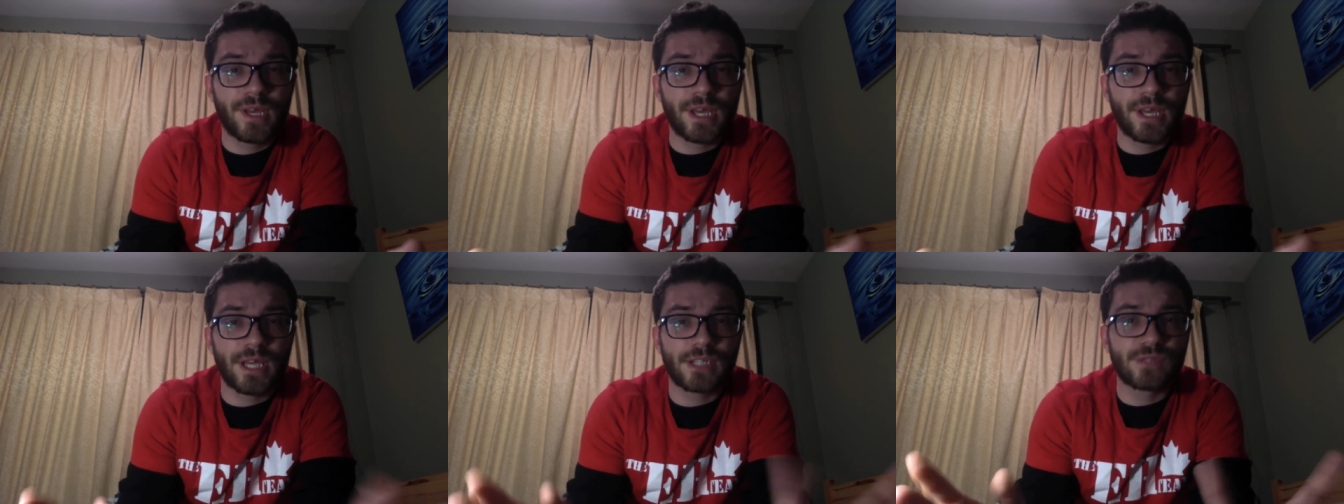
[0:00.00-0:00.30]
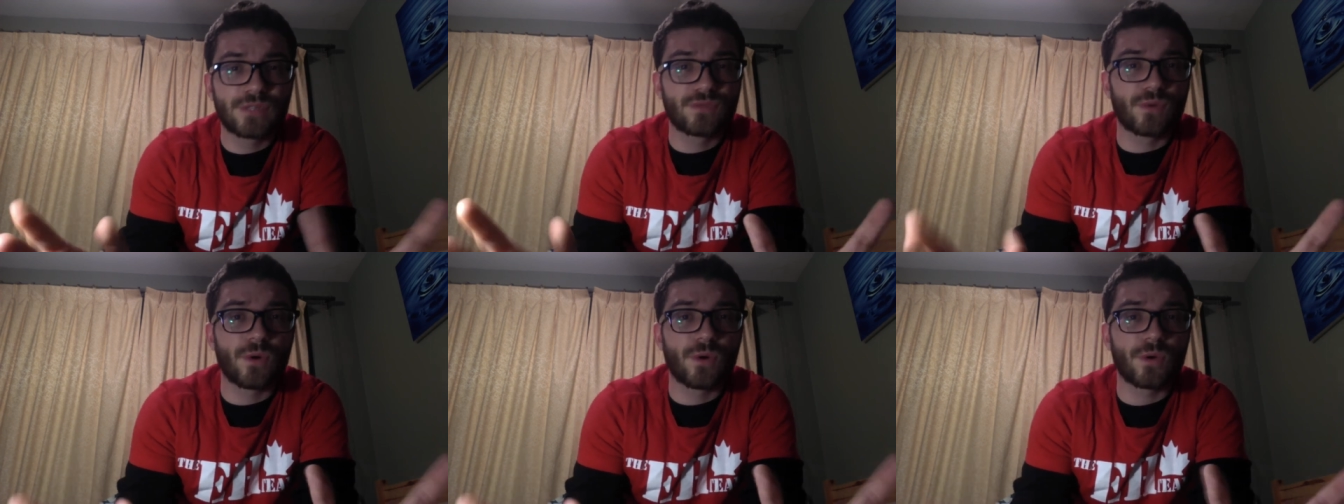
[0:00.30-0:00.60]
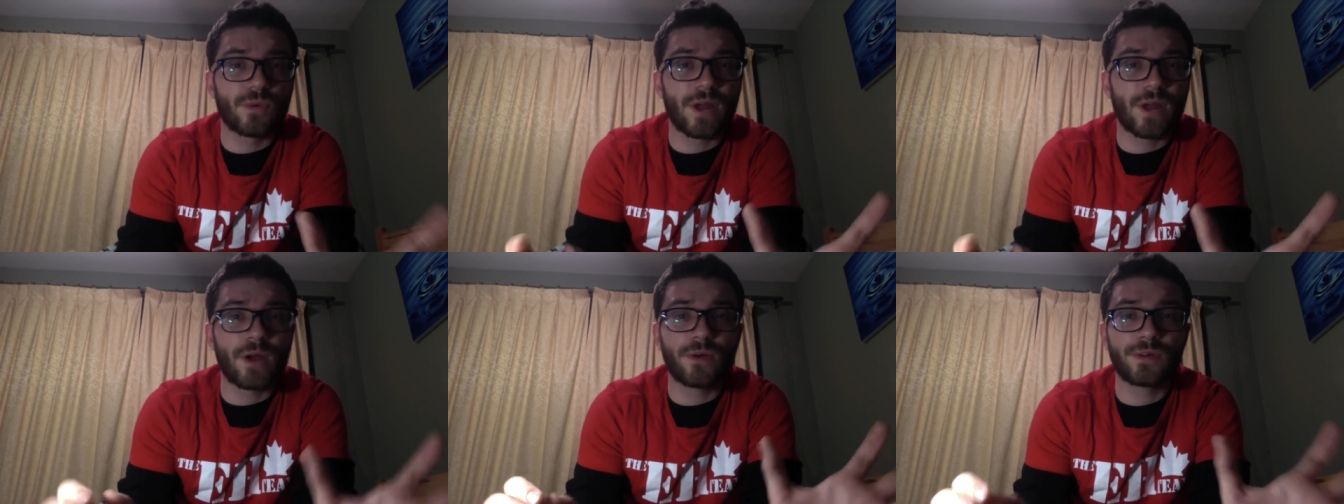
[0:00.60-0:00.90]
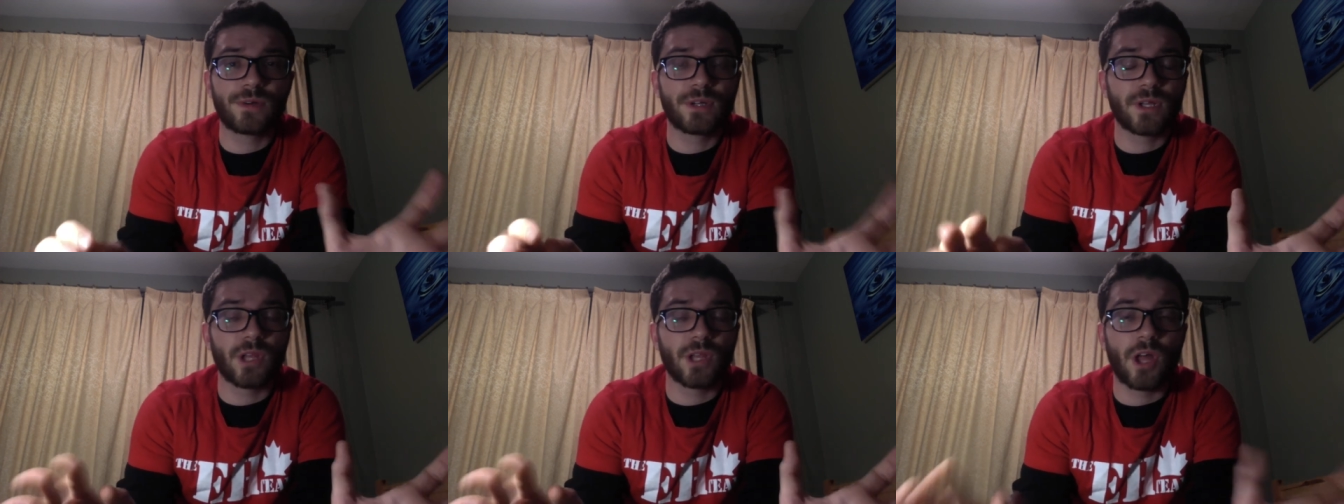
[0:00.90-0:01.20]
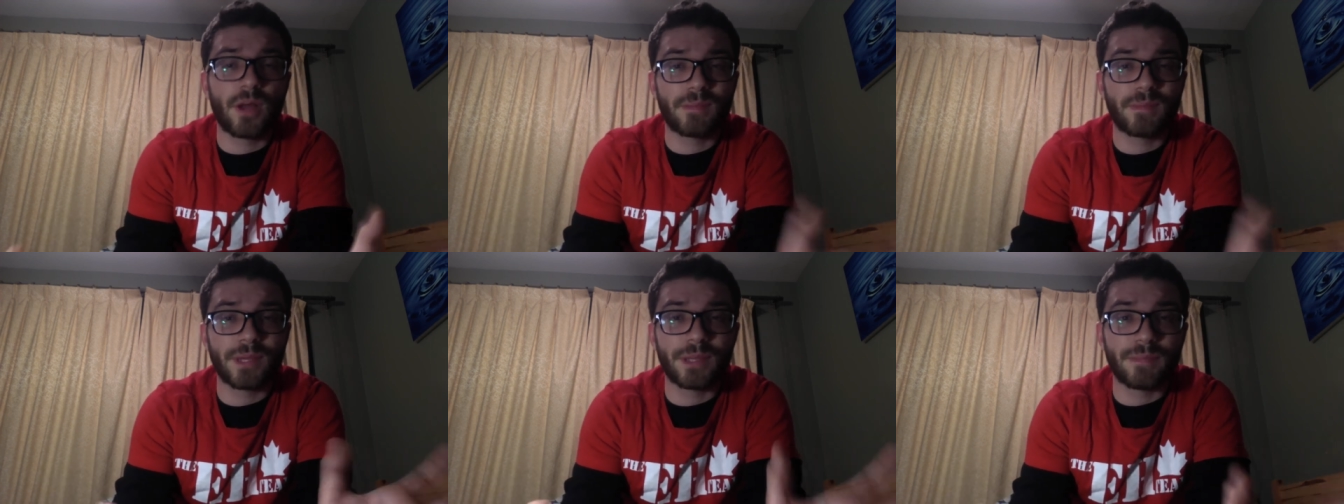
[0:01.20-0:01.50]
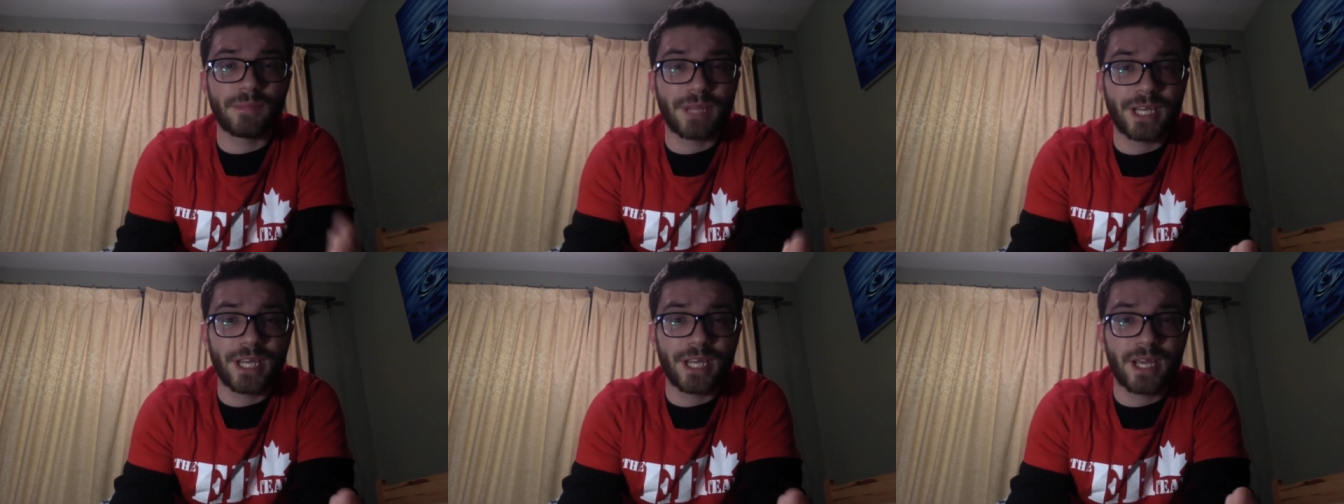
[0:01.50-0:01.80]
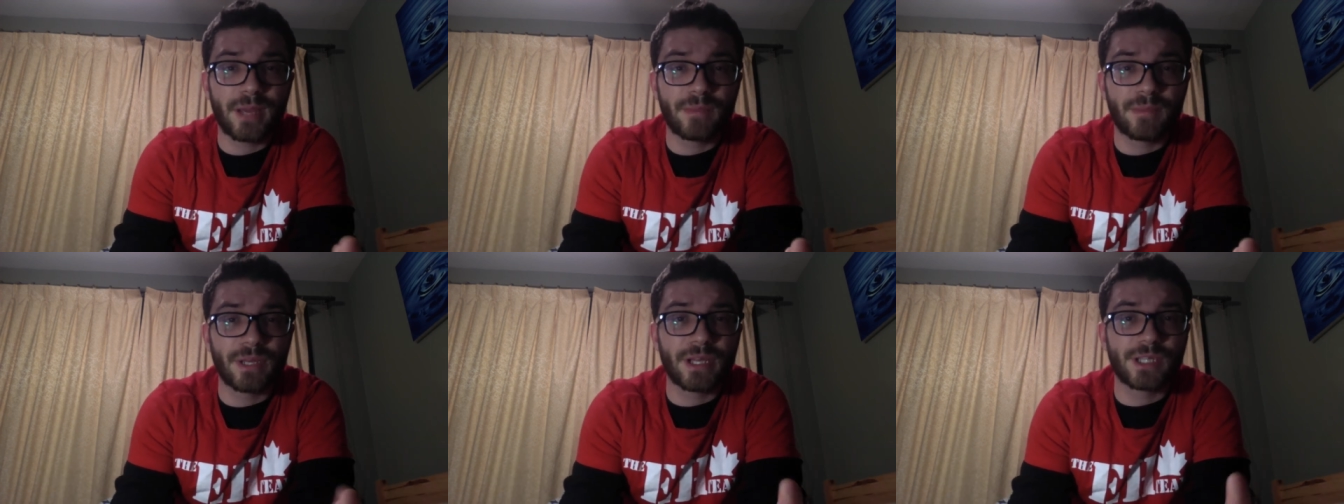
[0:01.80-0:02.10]
is thrown around a lot by the
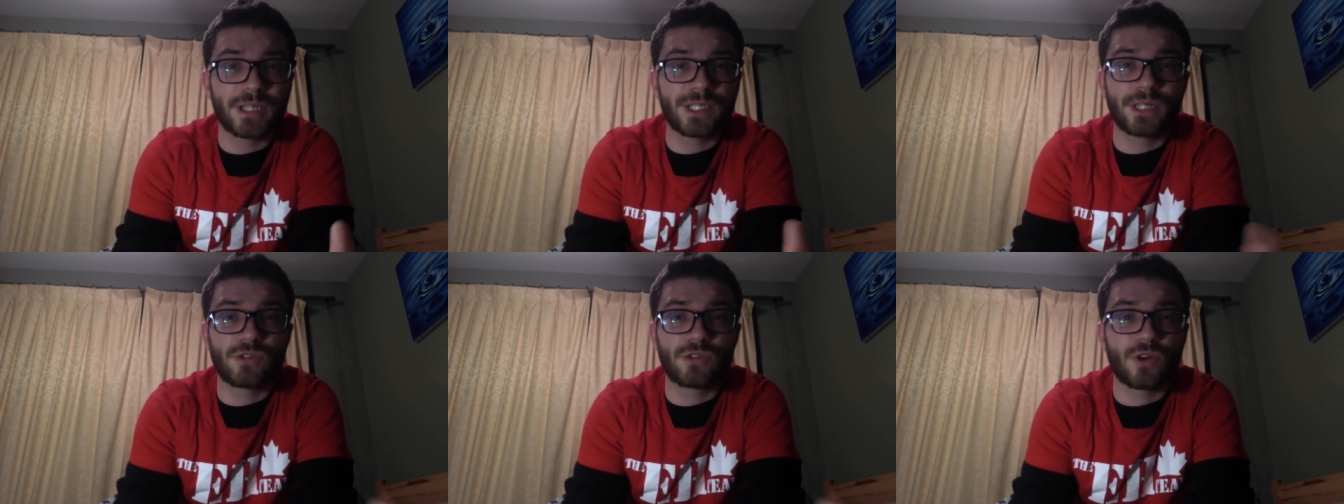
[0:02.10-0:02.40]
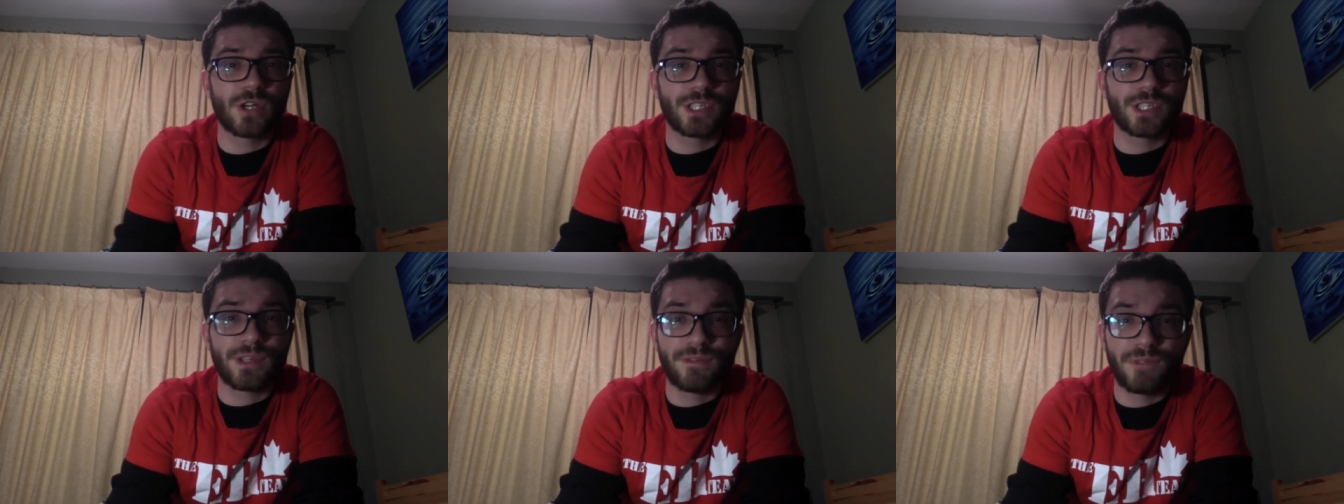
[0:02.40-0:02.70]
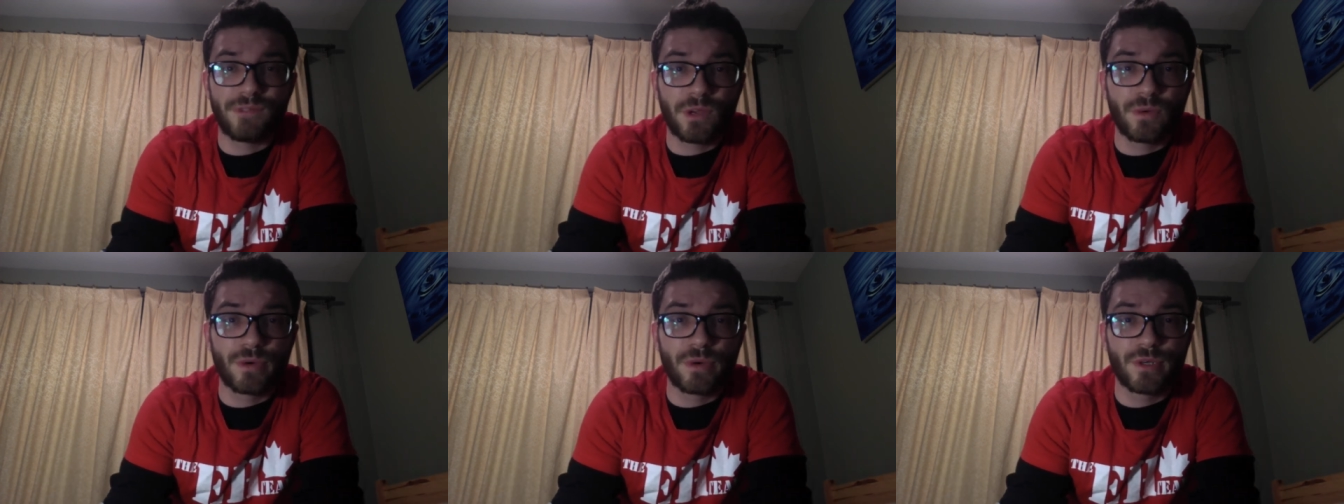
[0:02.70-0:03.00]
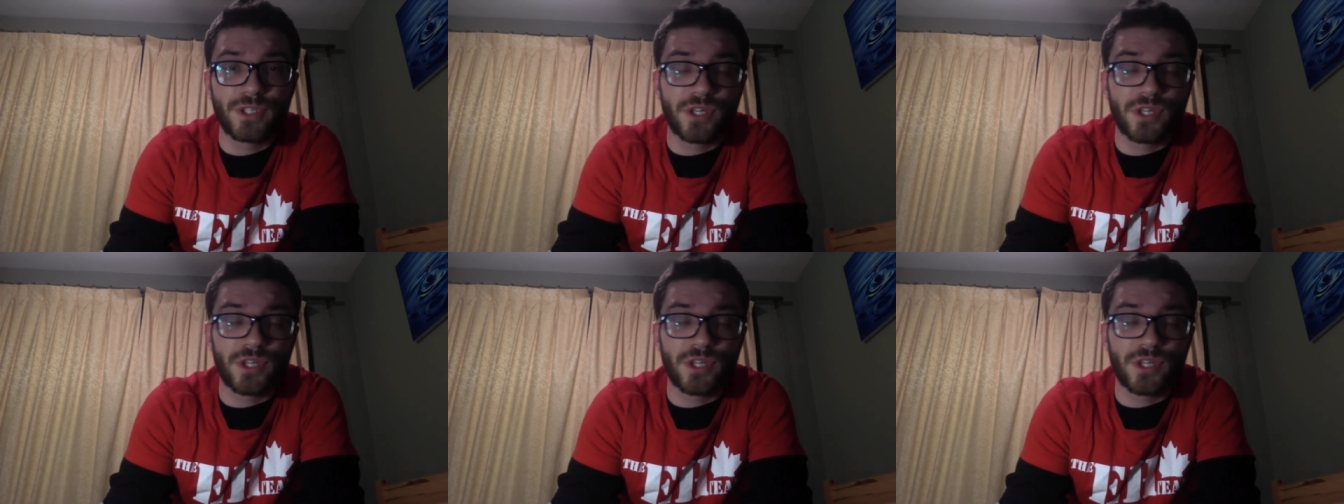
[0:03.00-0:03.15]
media because it draws in viewers.